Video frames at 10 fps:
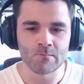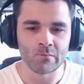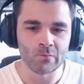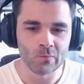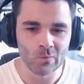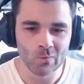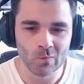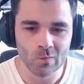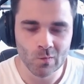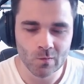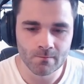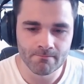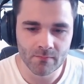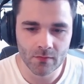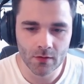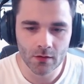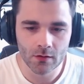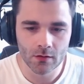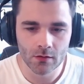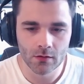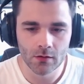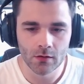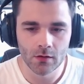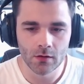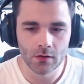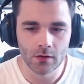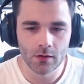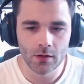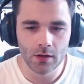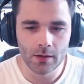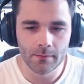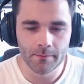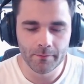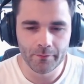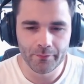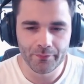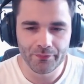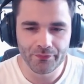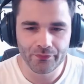(not speaking)